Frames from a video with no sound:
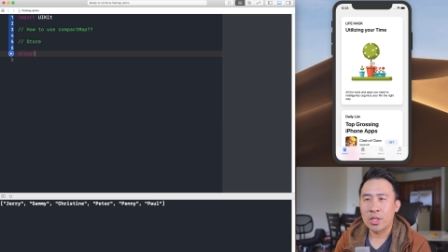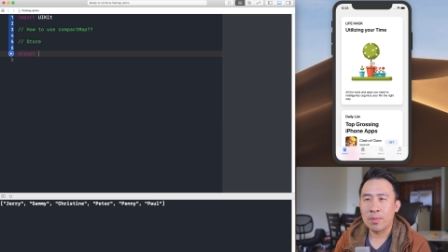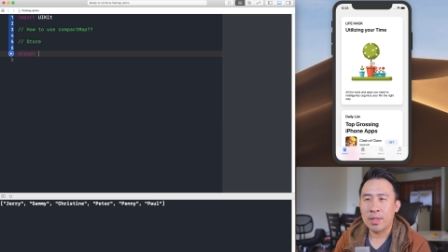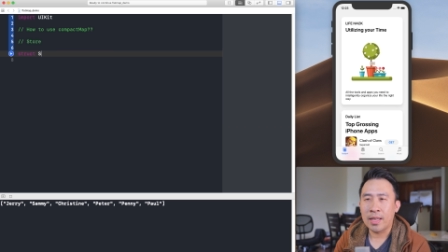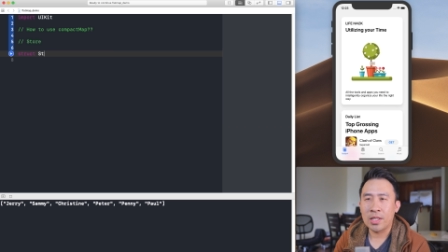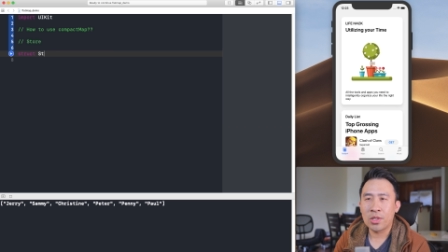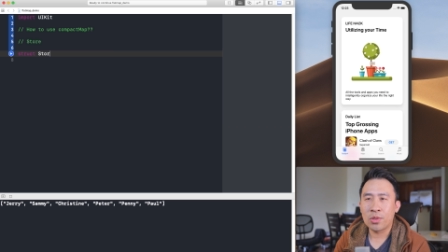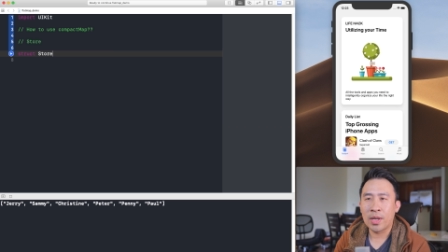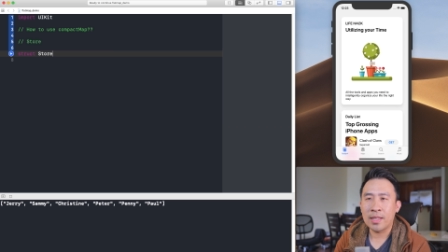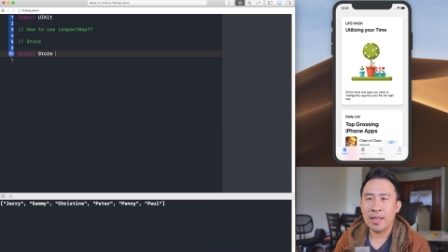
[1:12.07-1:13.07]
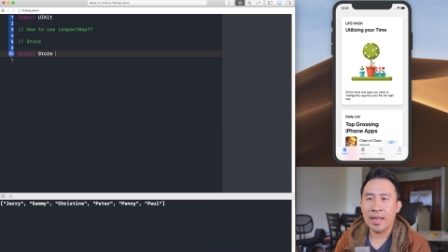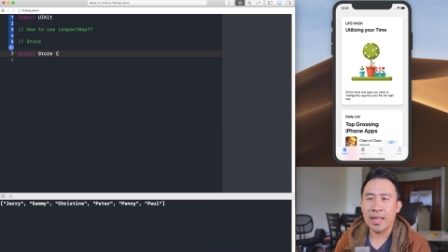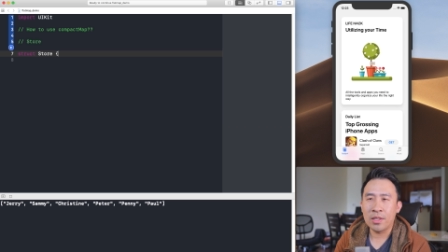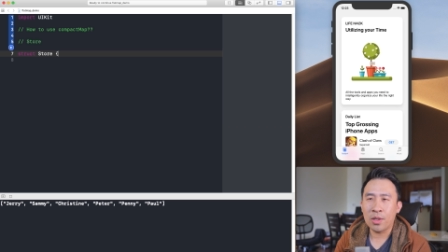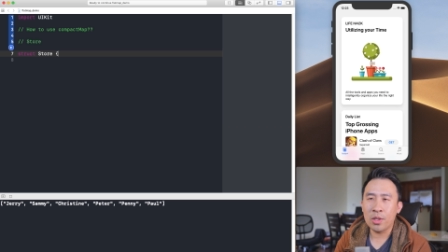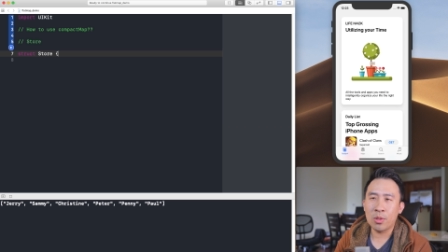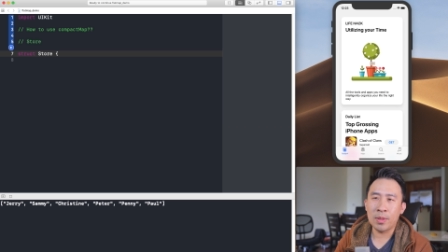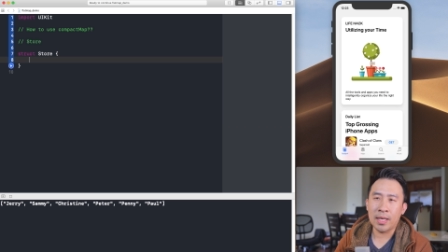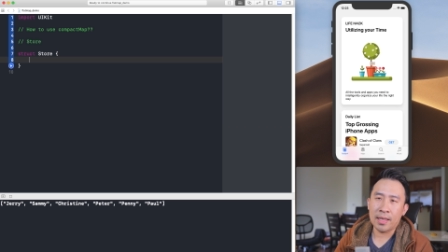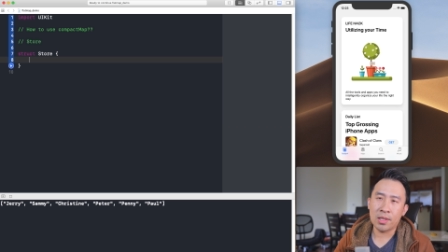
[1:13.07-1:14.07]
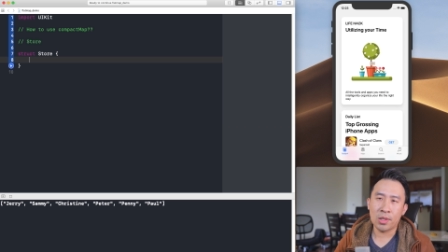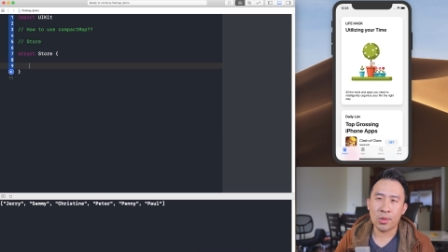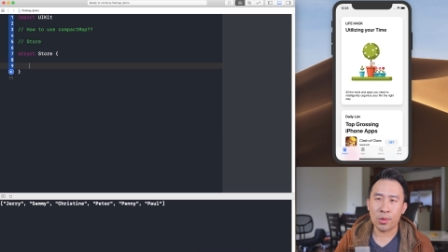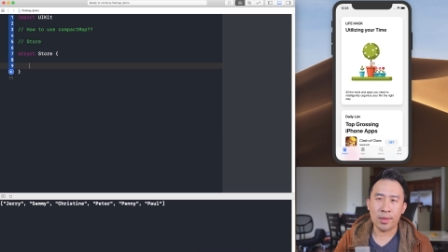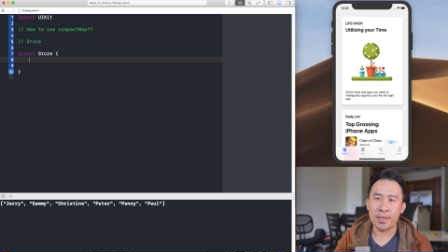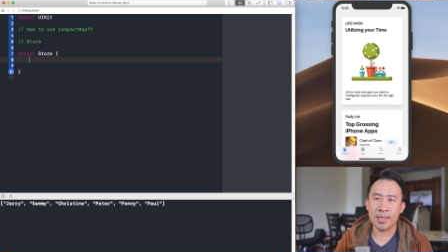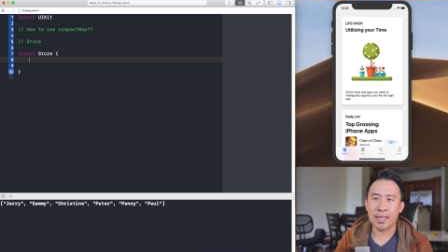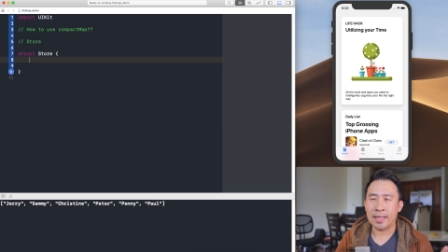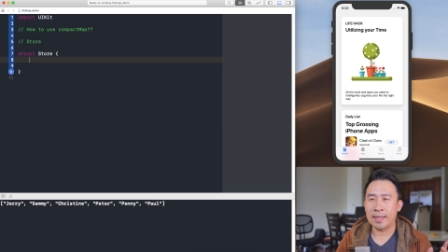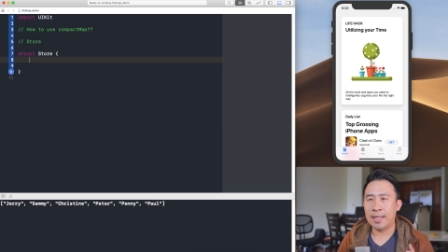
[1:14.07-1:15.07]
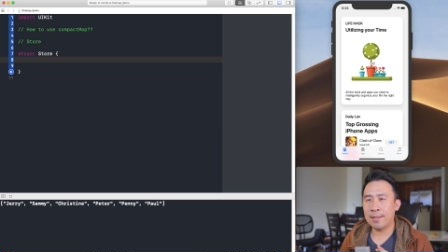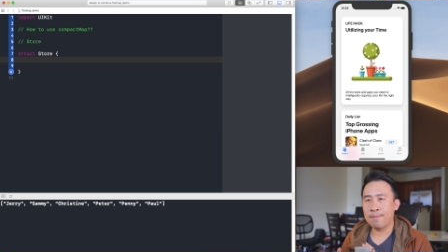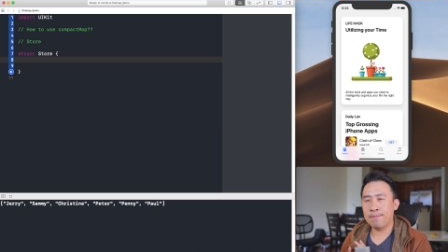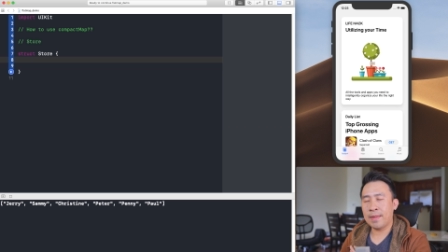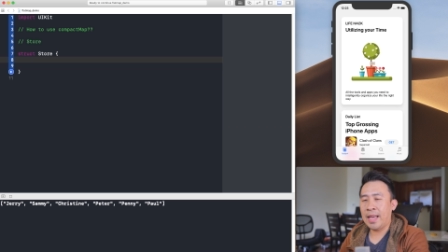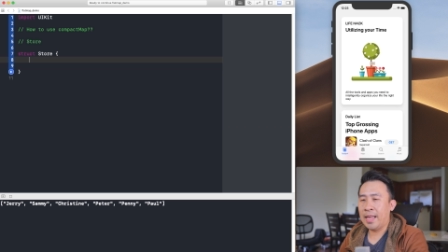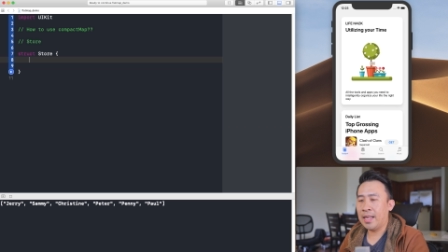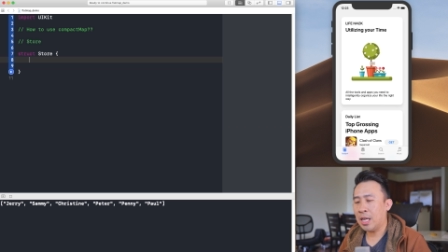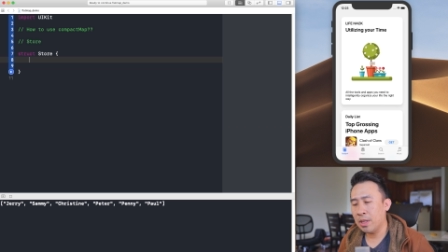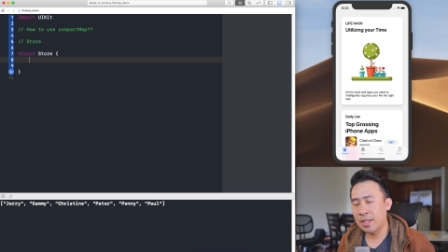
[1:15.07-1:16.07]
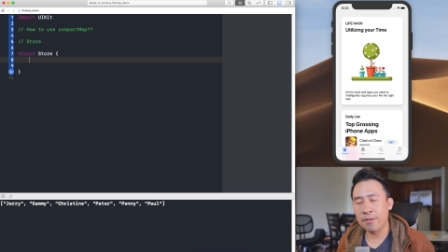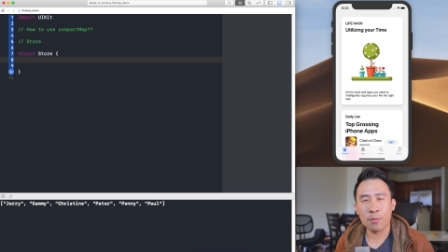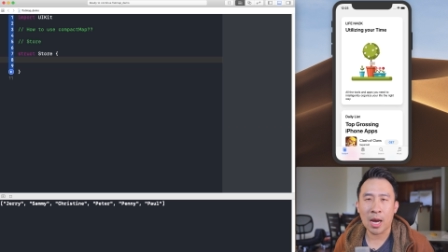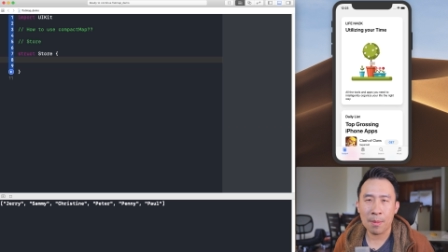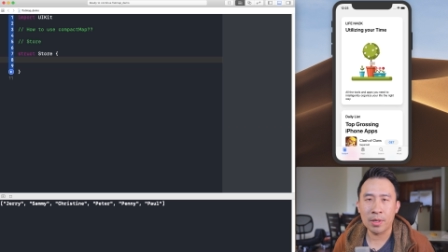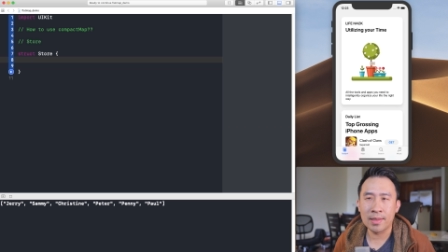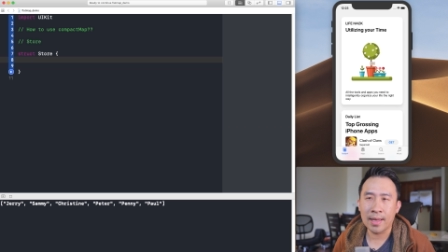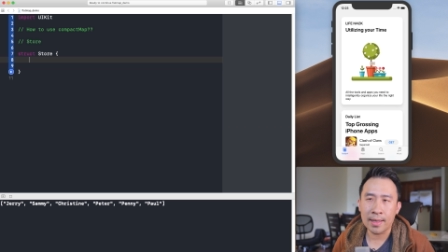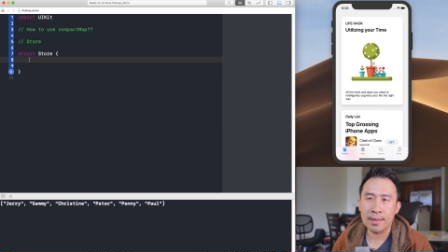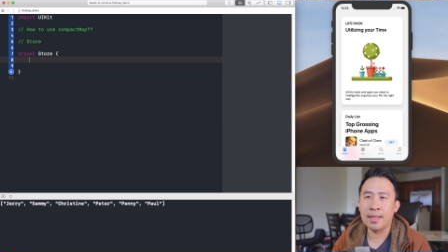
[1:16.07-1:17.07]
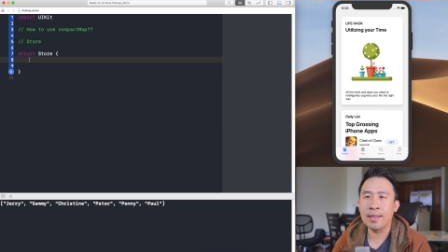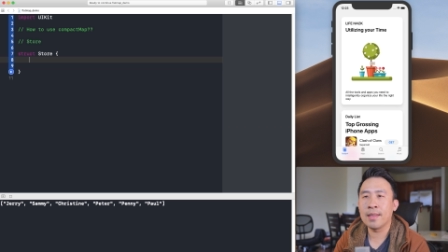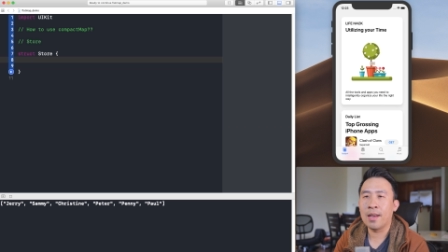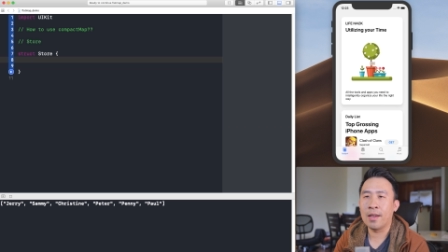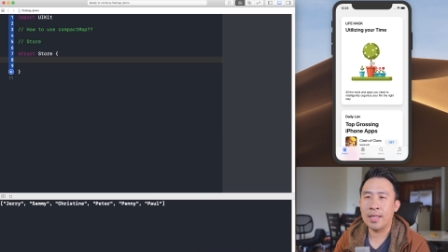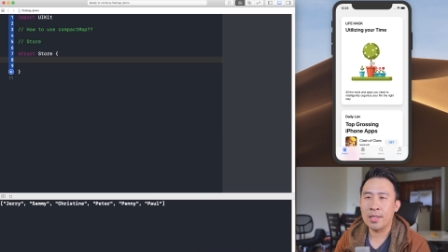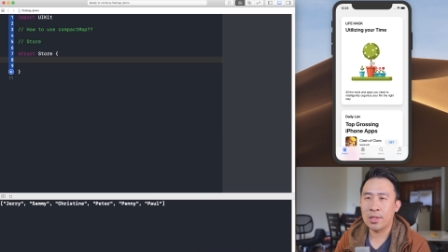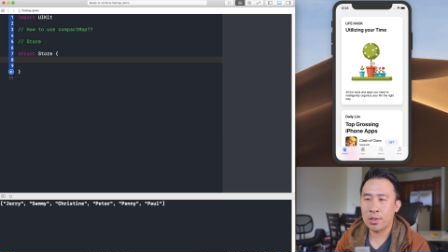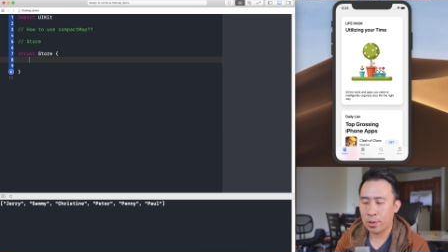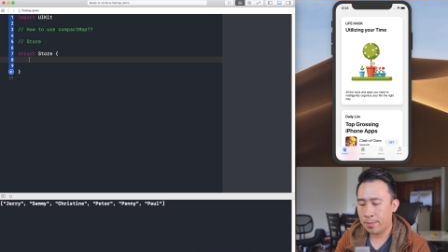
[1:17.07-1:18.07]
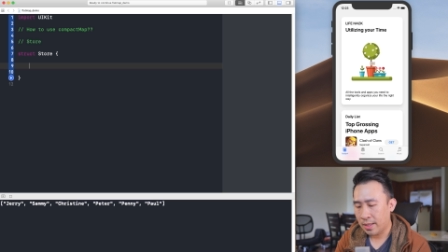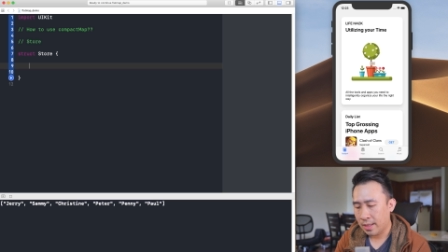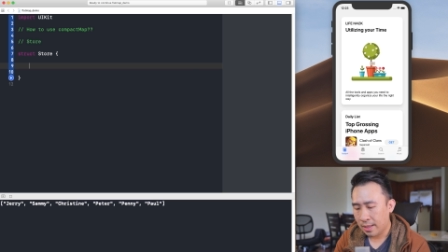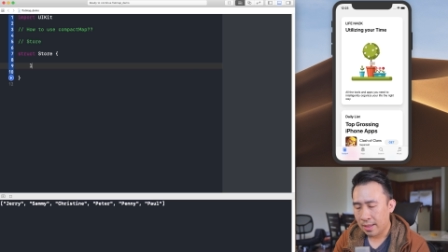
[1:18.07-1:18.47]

going to be a struct and it's going to be a store just like this and a couple of different properties that exist on a store.